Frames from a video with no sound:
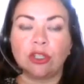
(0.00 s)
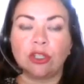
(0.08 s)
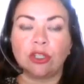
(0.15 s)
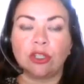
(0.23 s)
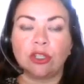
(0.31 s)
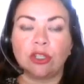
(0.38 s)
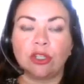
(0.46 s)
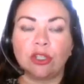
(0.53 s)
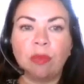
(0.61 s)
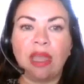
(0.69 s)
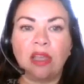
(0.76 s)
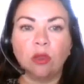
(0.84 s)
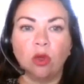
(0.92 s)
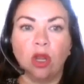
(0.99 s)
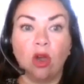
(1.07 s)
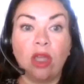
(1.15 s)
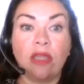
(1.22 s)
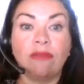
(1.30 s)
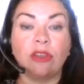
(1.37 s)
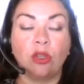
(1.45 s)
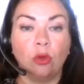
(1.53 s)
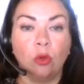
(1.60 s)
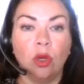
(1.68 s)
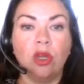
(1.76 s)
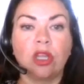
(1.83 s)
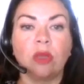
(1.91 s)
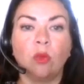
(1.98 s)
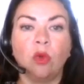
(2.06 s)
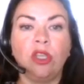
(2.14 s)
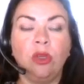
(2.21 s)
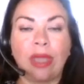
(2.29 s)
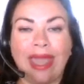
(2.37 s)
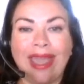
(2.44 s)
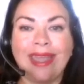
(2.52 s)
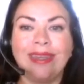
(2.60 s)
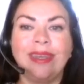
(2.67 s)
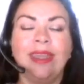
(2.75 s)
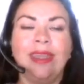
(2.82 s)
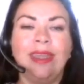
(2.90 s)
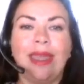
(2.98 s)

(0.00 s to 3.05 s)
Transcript: If you think about your life and your work and what you can